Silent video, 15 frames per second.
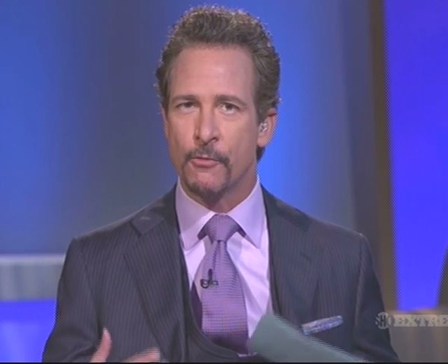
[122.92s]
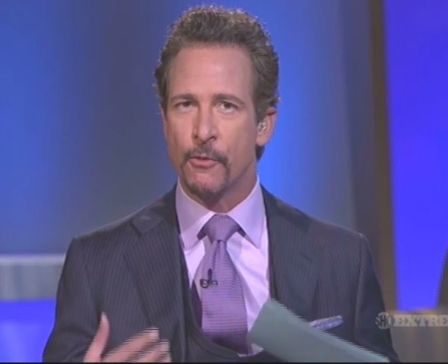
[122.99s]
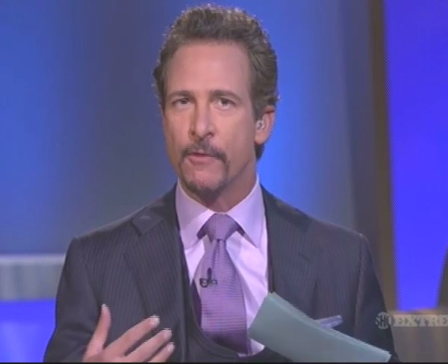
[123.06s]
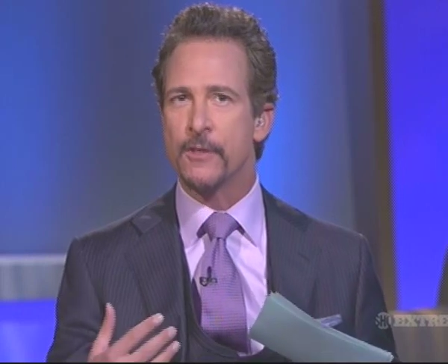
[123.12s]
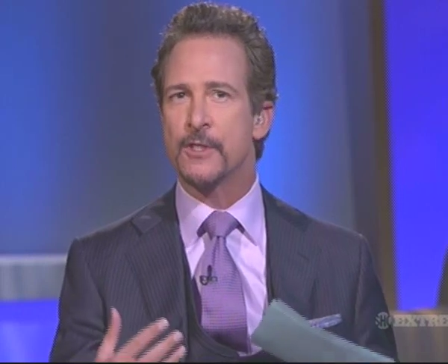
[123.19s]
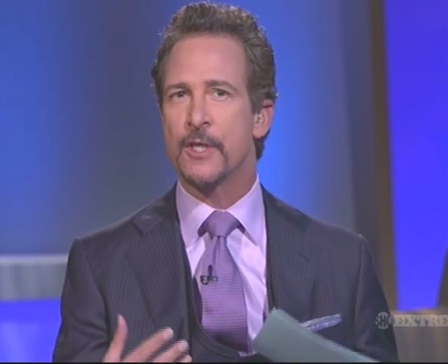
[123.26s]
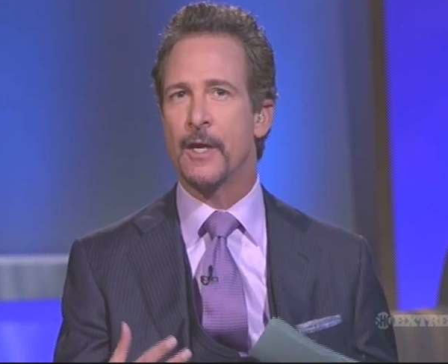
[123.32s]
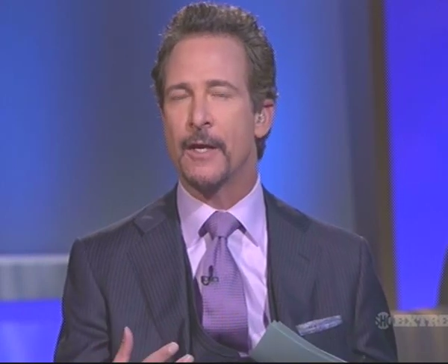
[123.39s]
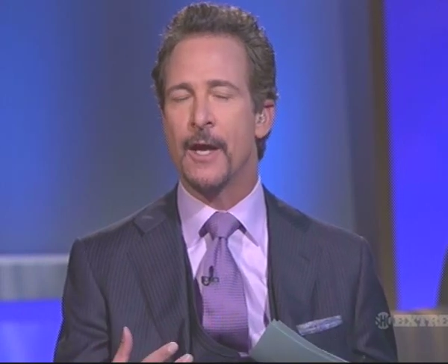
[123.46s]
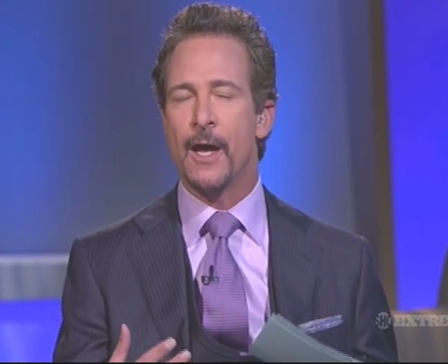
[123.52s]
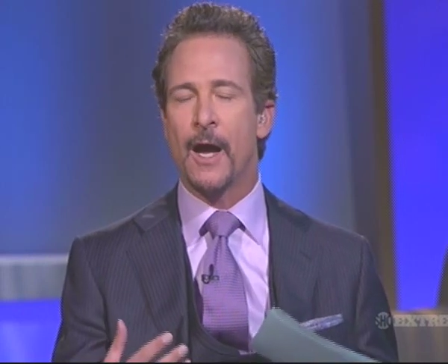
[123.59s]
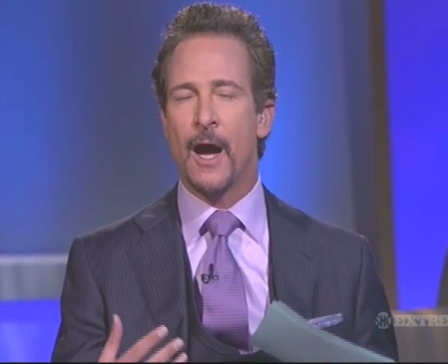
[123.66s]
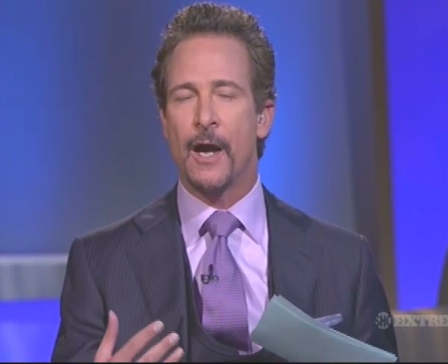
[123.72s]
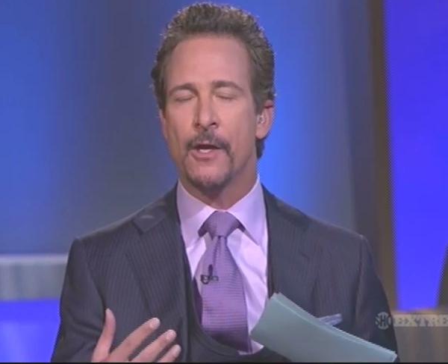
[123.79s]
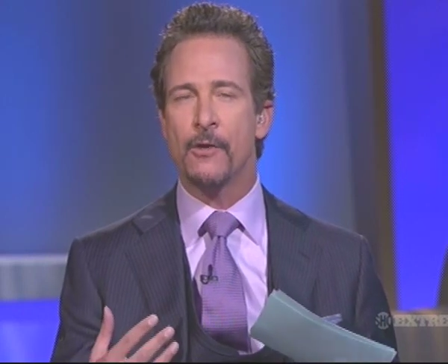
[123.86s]
through this thing,
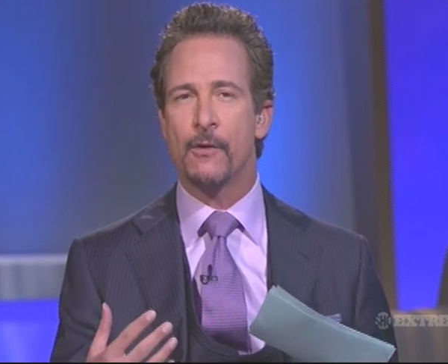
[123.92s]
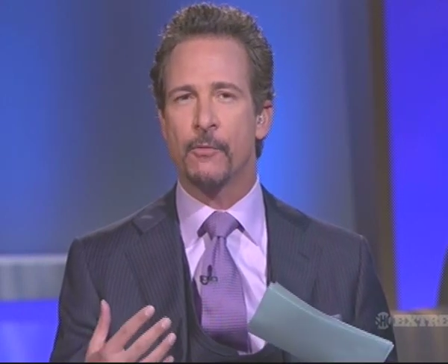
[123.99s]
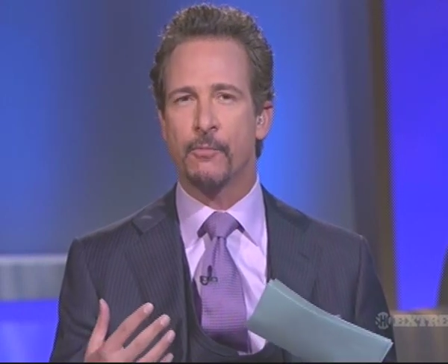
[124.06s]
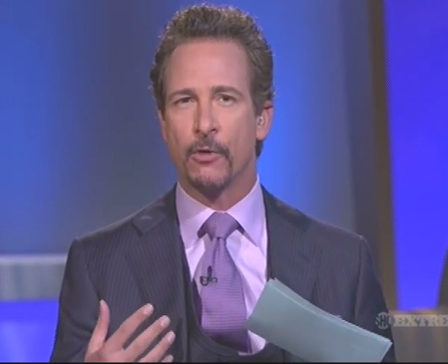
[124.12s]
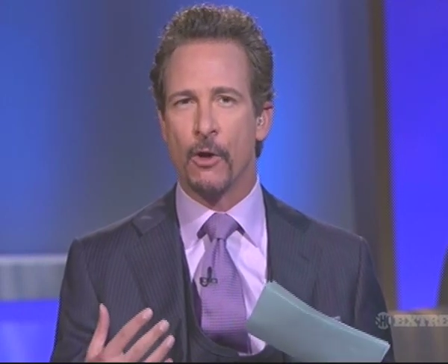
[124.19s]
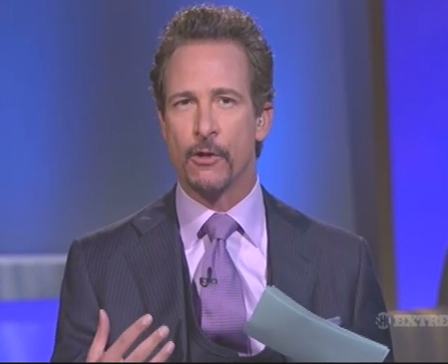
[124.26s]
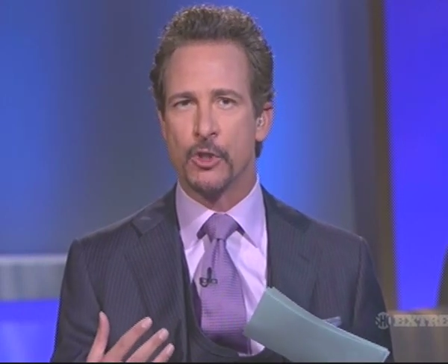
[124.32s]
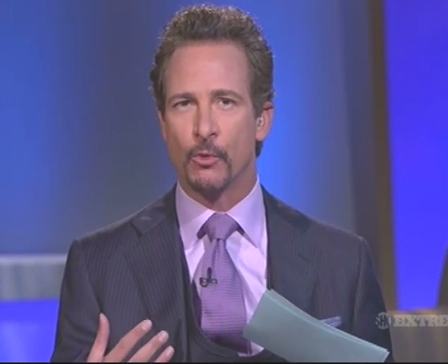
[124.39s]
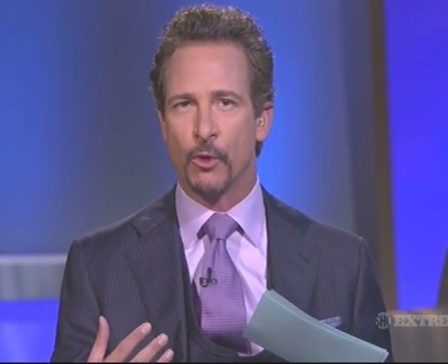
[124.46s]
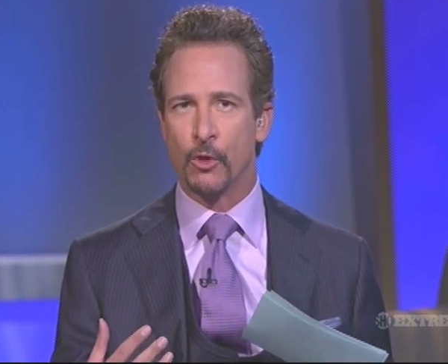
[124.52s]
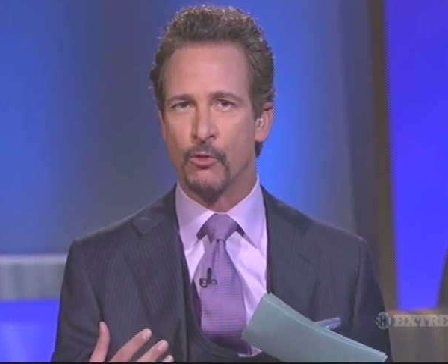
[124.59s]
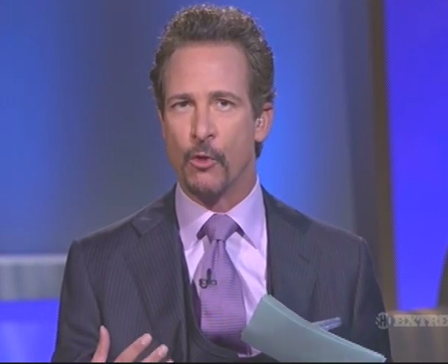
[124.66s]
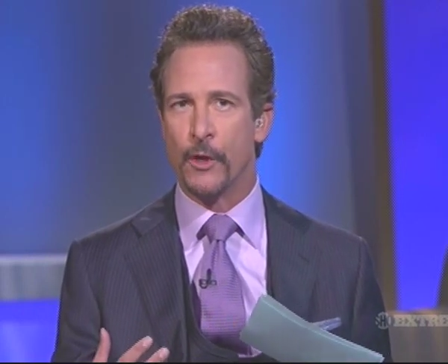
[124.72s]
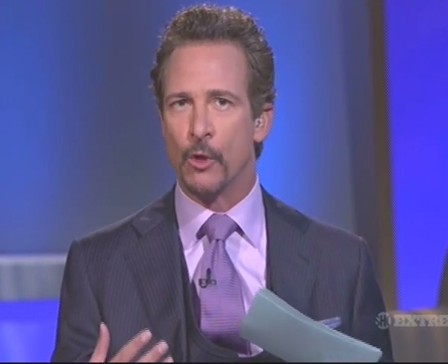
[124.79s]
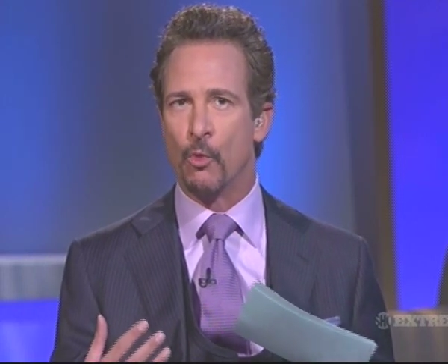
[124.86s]
how do you approach
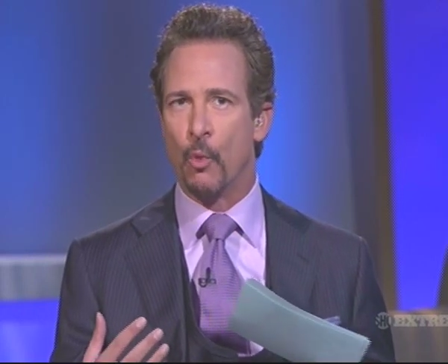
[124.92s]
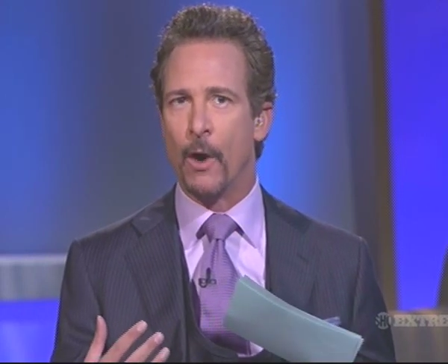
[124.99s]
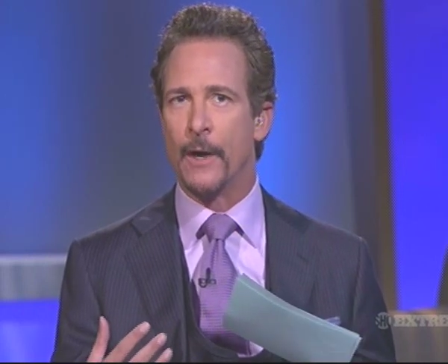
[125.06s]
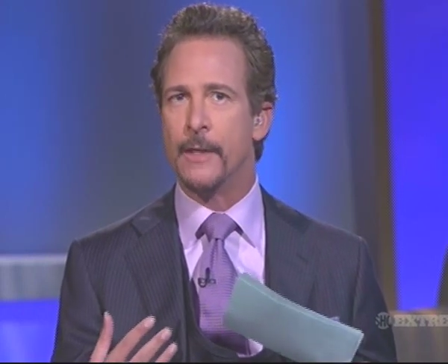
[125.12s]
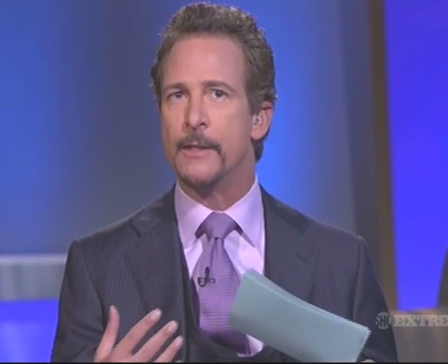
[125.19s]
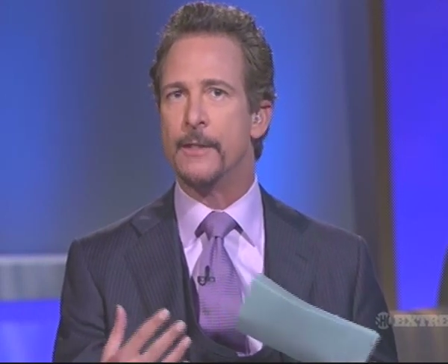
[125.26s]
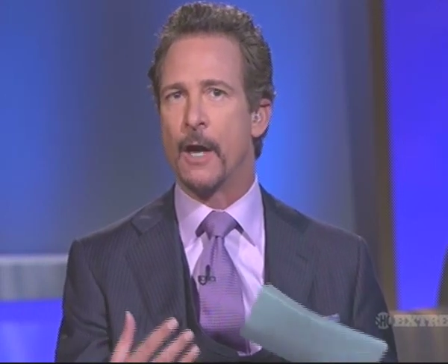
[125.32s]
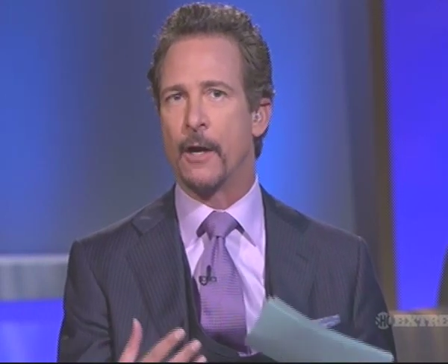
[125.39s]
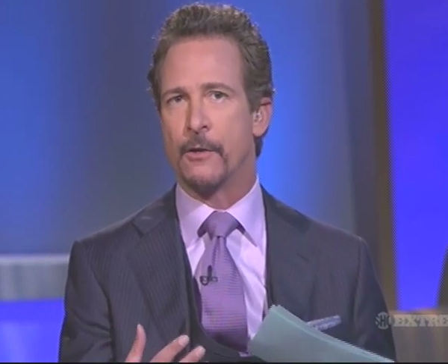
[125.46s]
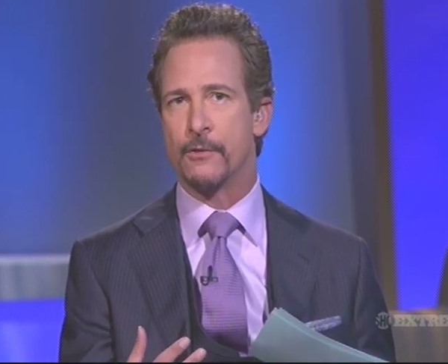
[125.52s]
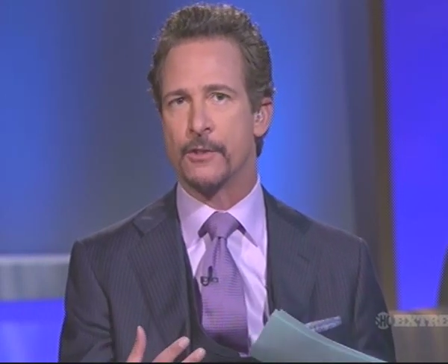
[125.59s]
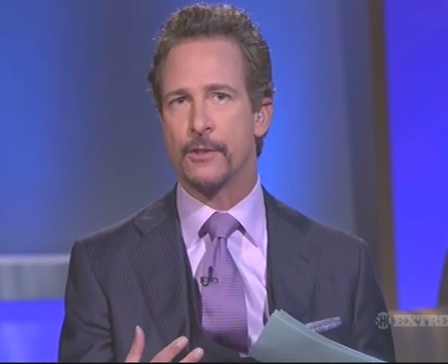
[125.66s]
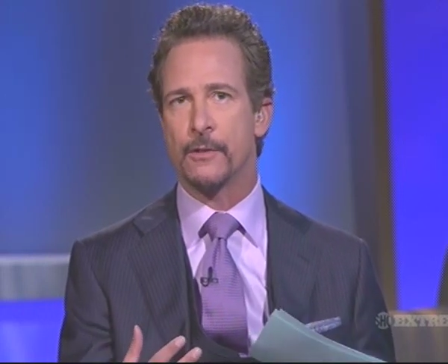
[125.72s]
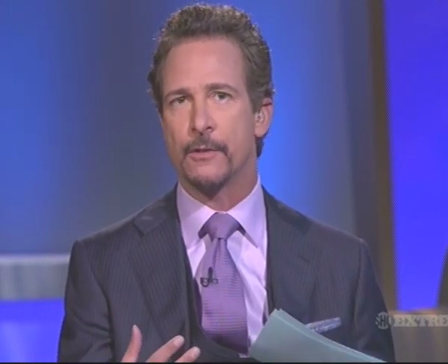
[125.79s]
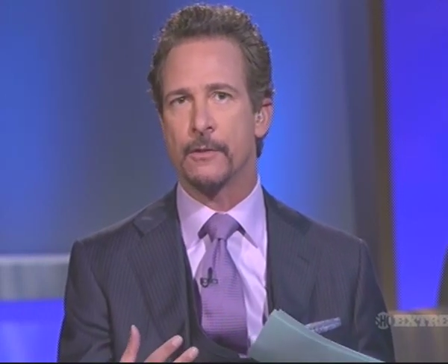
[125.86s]
recruiting
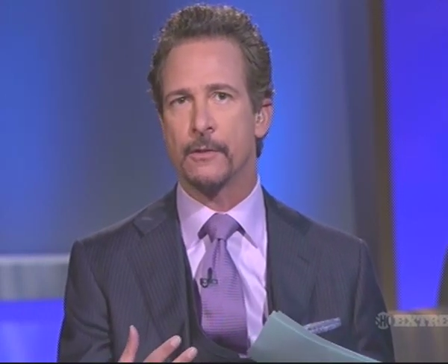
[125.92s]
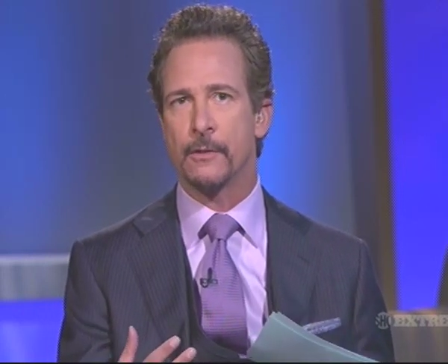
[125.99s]
one-and-doners?